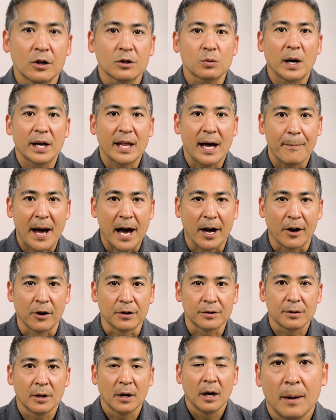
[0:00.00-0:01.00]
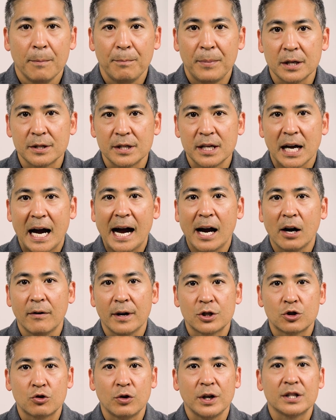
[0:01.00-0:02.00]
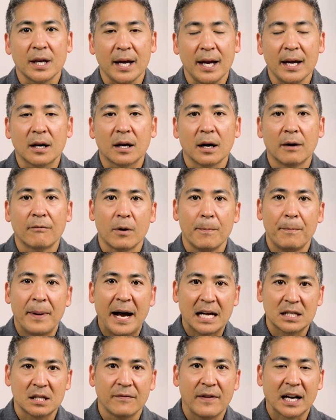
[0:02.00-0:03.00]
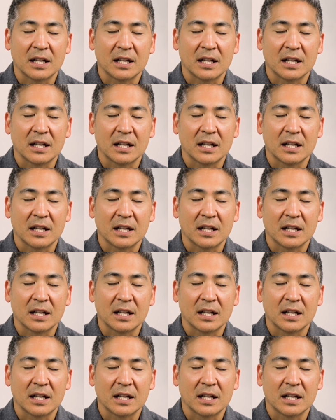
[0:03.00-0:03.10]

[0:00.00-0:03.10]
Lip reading: here's why that matters. Because the IRS treats income from passive